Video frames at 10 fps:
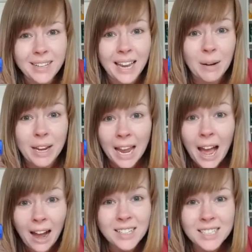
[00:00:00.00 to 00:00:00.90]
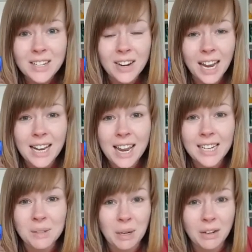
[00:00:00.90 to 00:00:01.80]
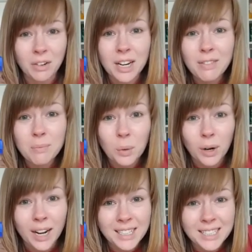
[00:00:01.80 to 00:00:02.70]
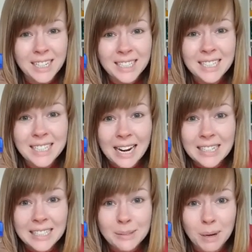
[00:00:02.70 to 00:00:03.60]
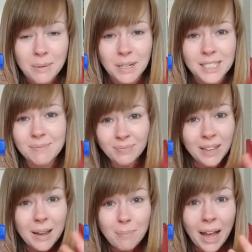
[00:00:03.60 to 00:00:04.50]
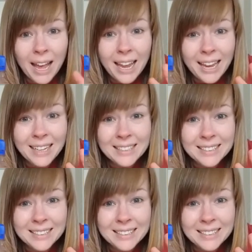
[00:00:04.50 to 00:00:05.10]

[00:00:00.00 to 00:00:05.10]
Anyway, I'll see you again next week for even more exciting science experiments. Bye!